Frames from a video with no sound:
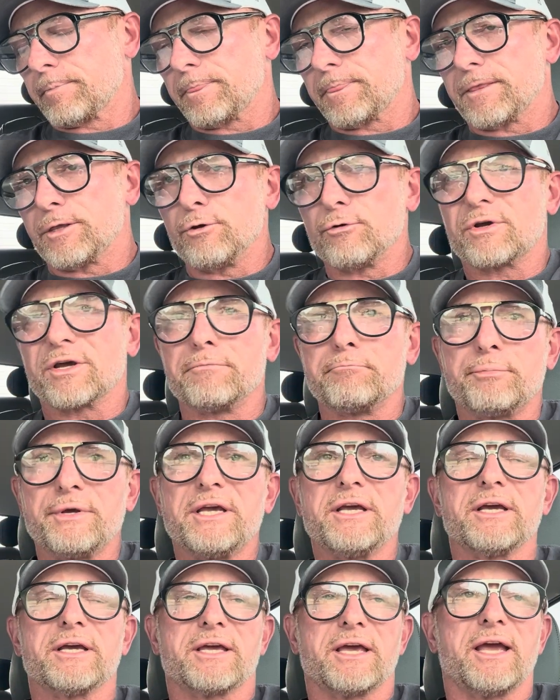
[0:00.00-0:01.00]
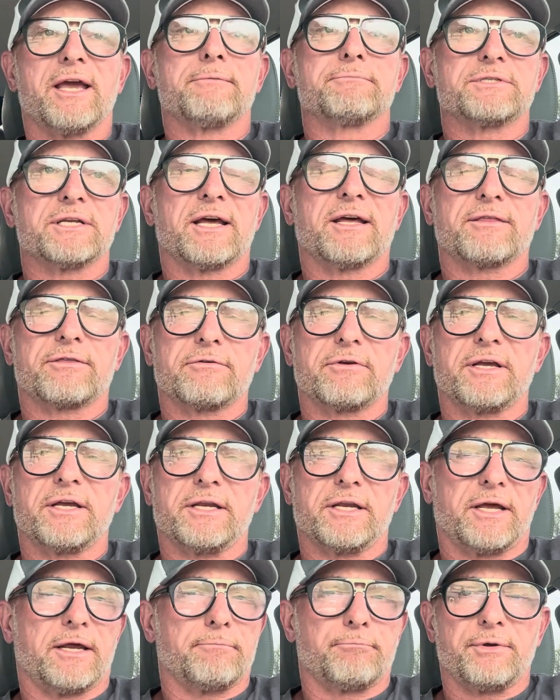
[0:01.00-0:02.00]
You can be a games
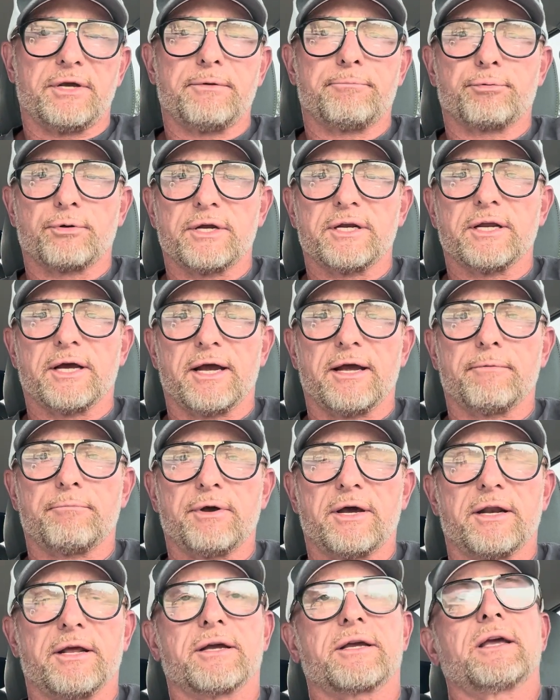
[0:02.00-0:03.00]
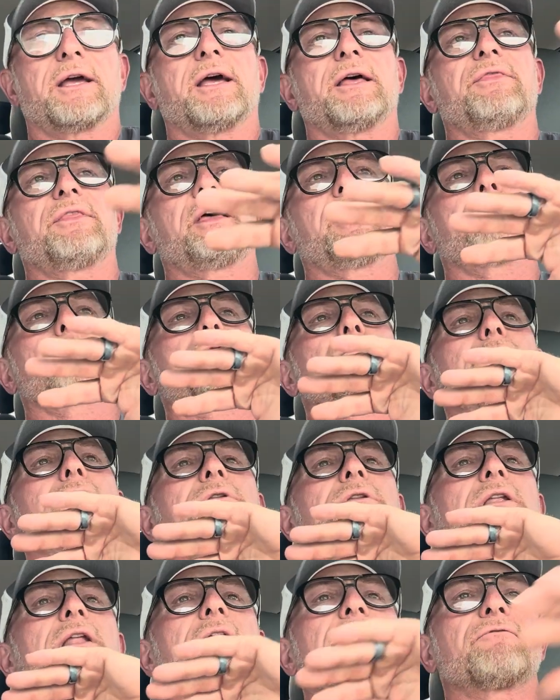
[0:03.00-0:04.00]
athlete and be pre-diabetic, and that
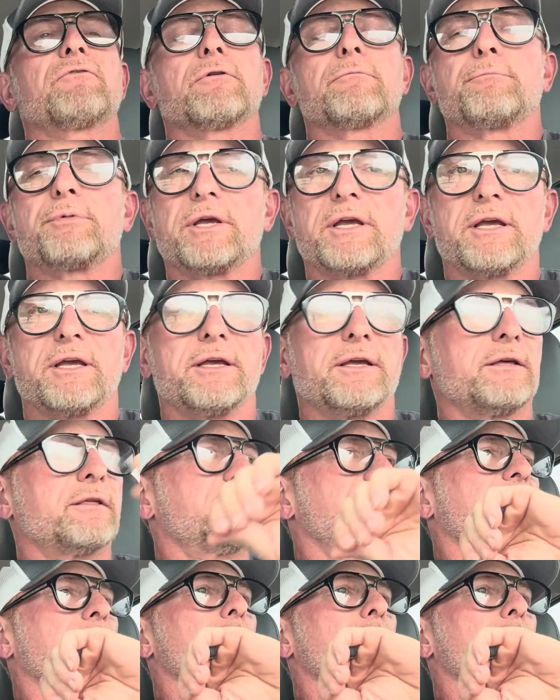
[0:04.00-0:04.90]
would be